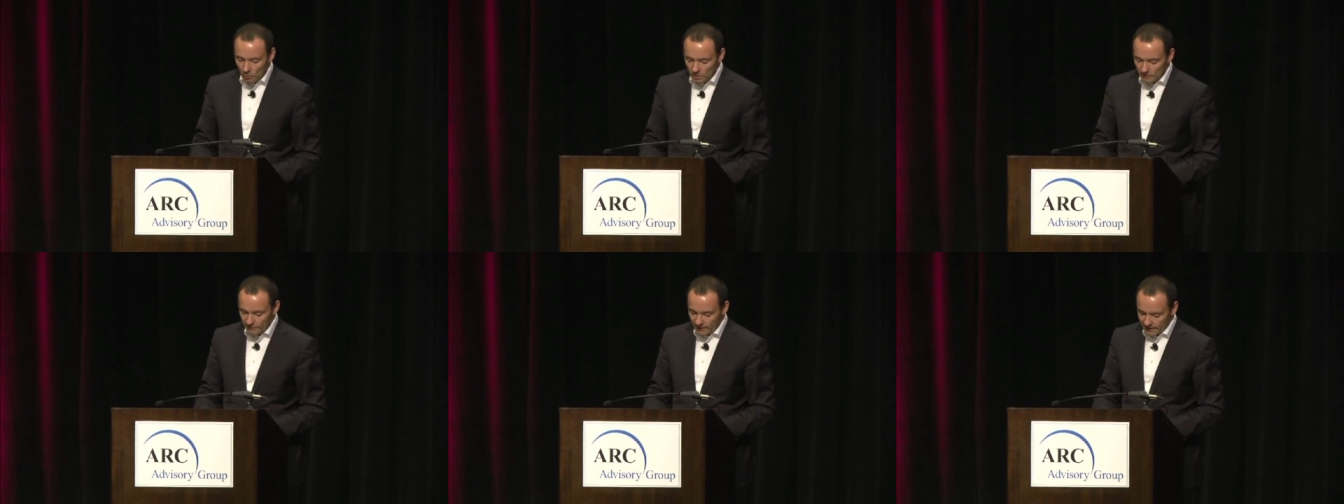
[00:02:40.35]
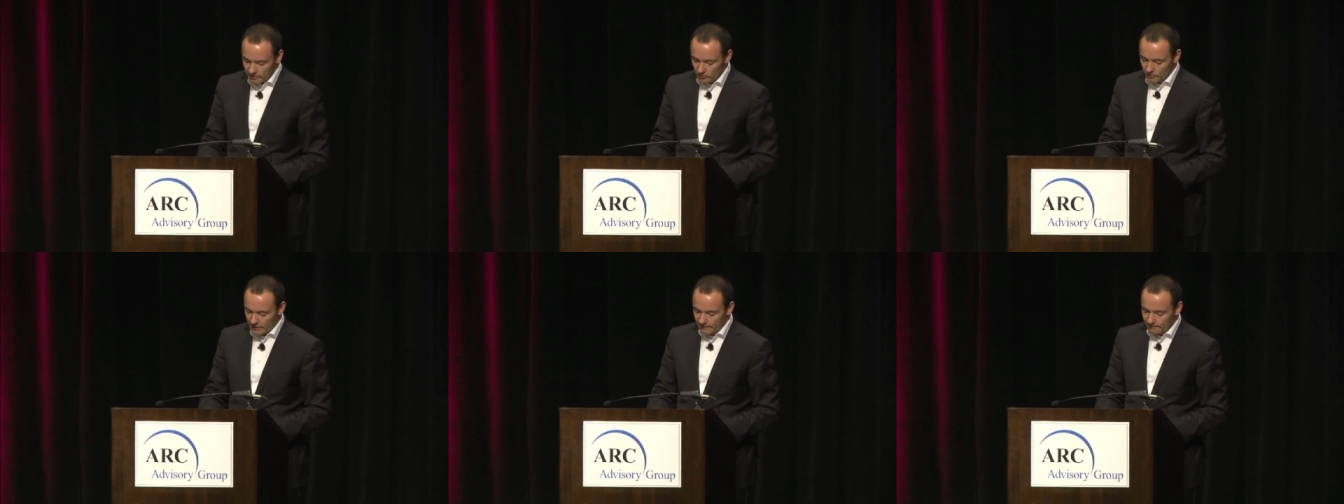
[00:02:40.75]
or a
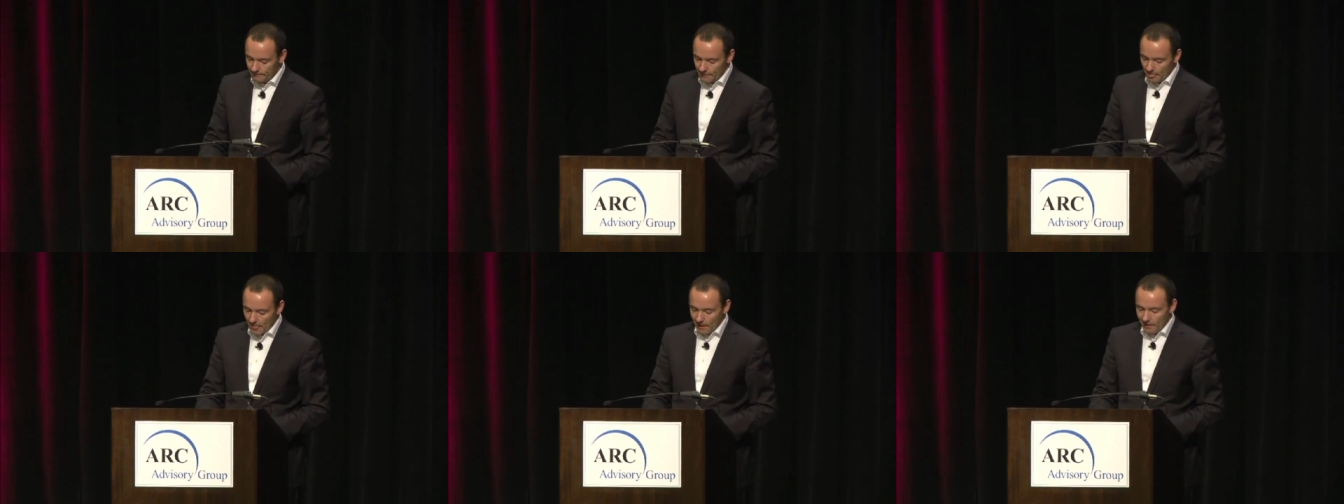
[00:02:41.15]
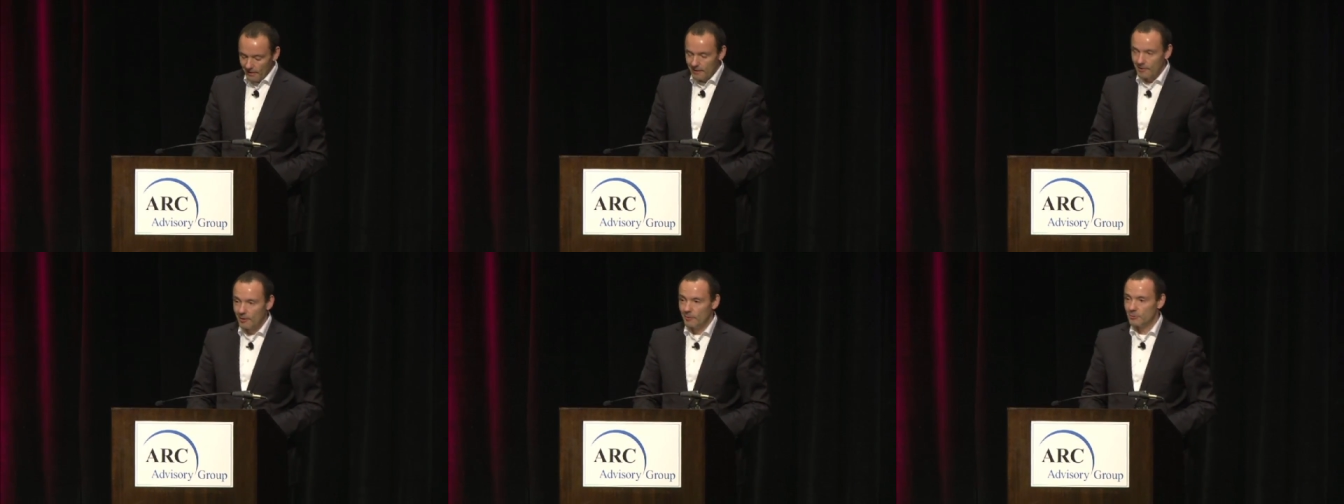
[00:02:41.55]
factory,
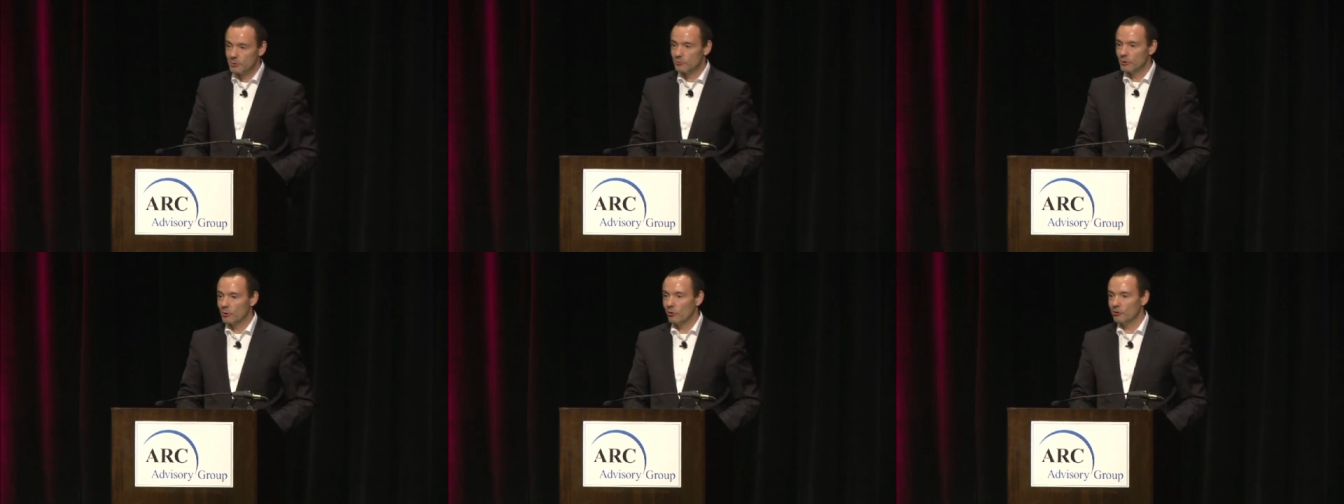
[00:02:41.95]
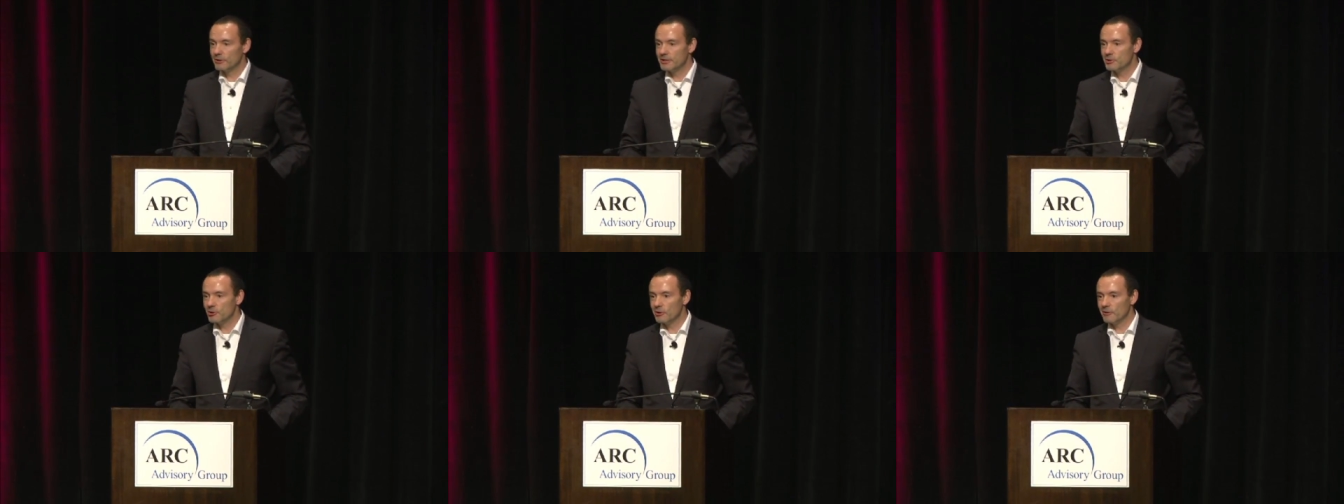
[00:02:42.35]
uh, which we
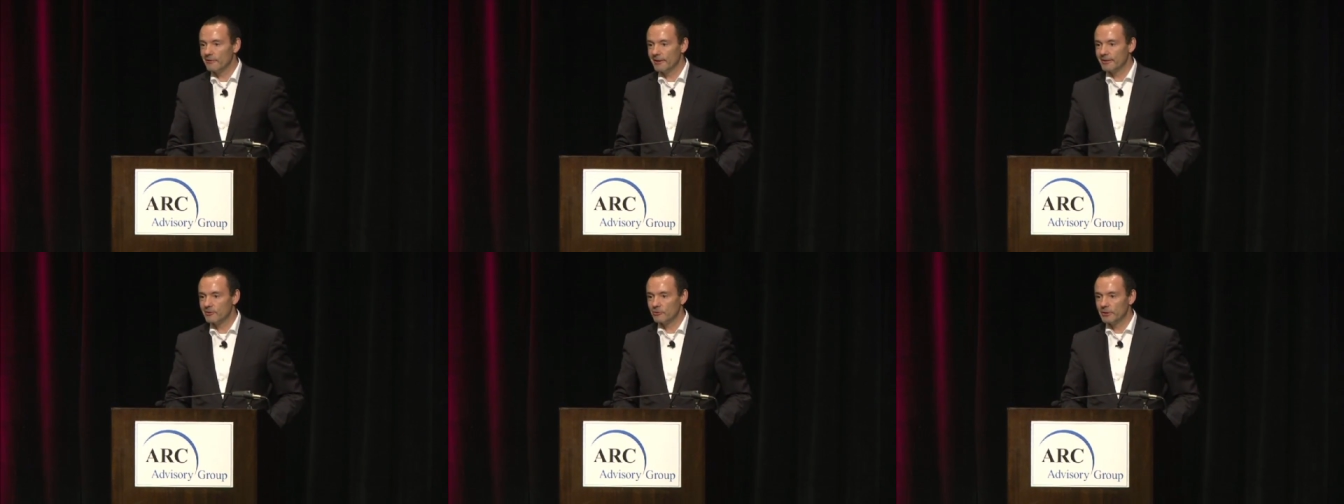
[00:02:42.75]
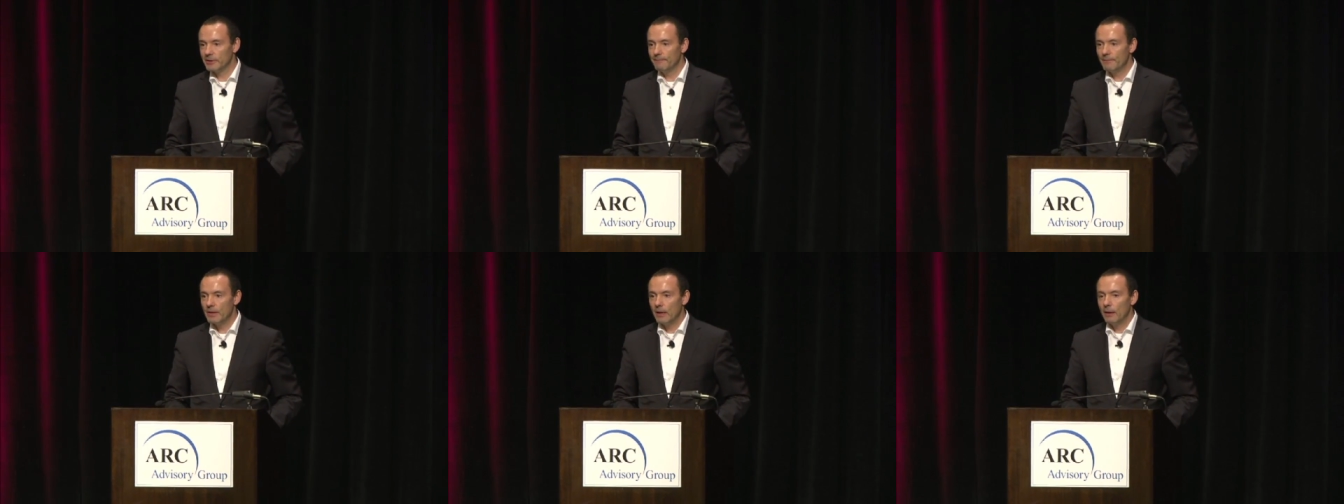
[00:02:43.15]
call digital
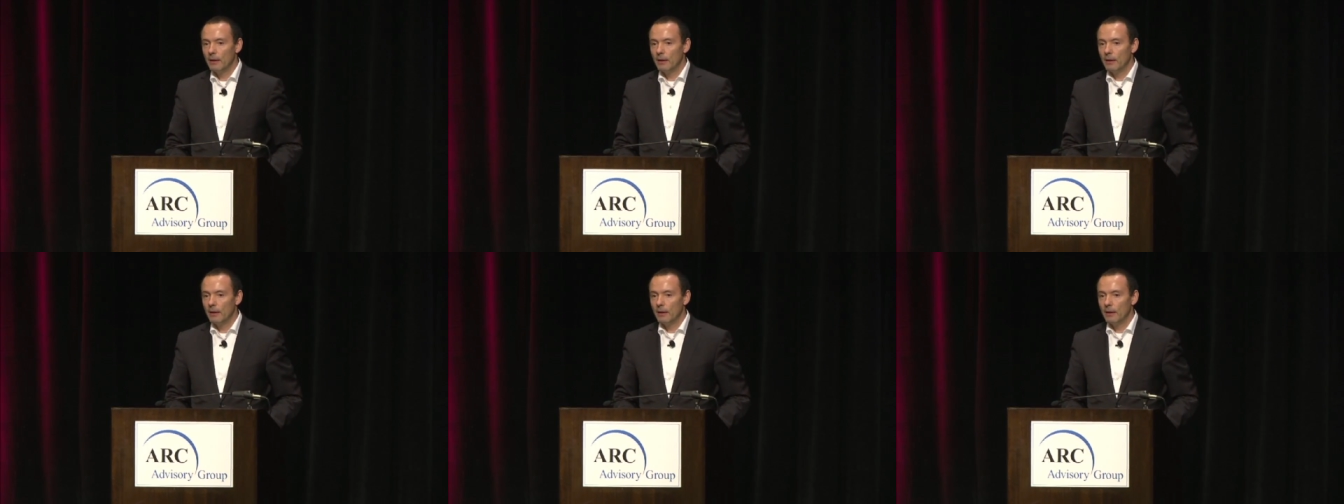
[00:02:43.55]
factory.